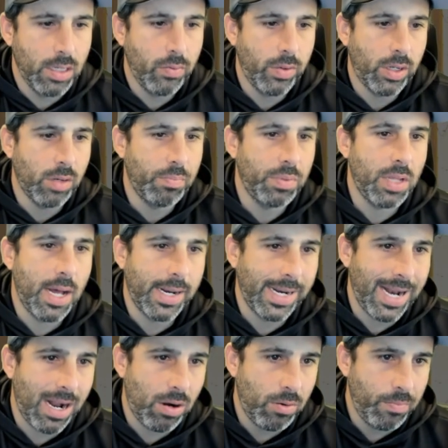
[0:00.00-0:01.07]
We could plot it
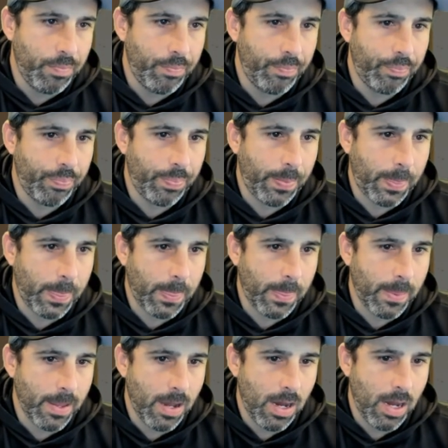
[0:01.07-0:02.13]
out
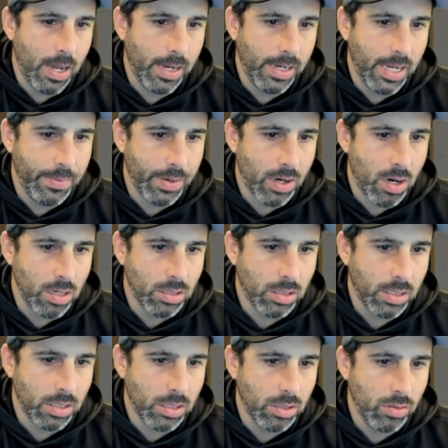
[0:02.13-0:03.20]
and name a card. So
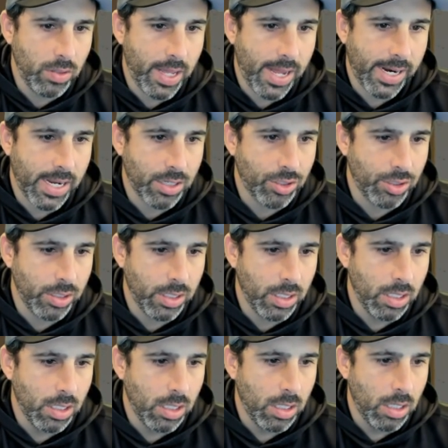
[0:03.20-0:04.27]
let's do that actually.
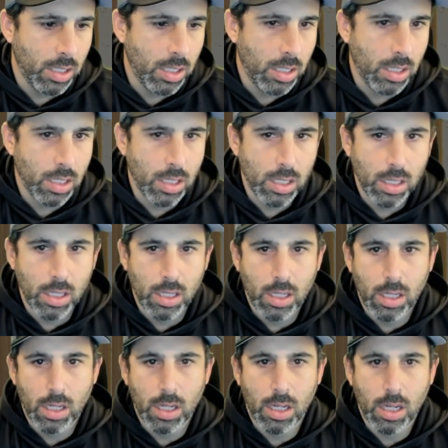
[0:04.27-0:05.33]

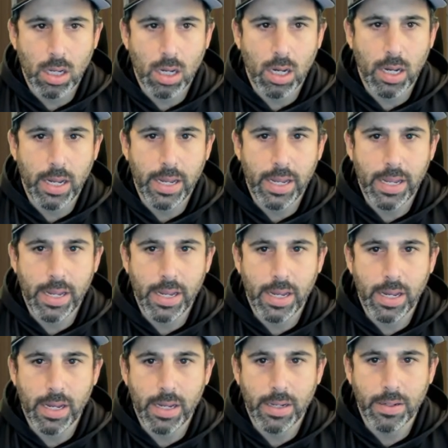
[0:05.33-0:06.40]

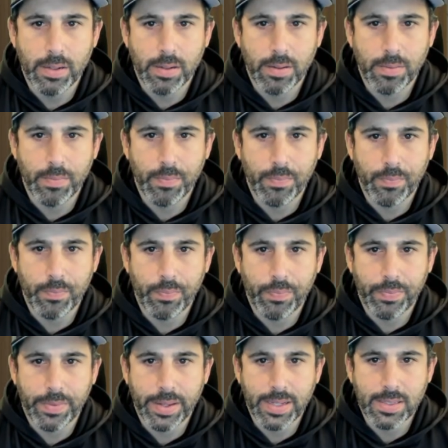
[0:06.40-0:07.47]
And
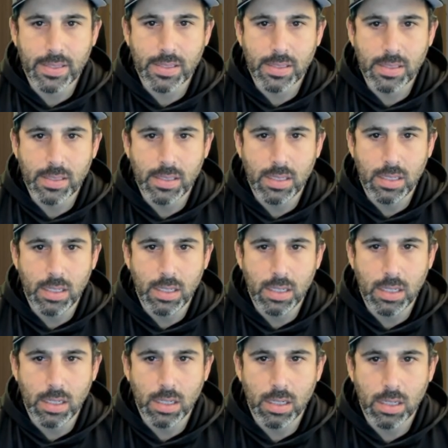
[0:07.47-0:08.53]
let's
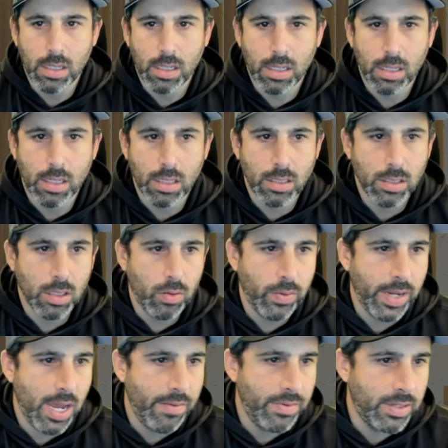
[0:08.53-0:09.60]
see. So we
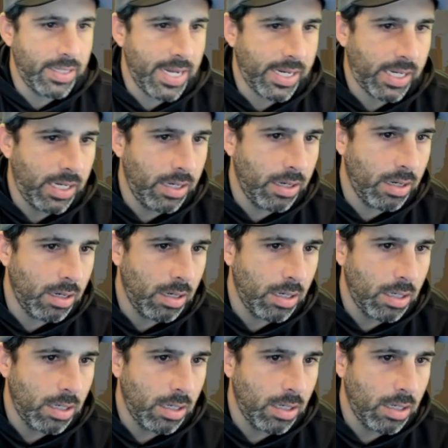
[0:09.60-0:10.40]
have a deck here,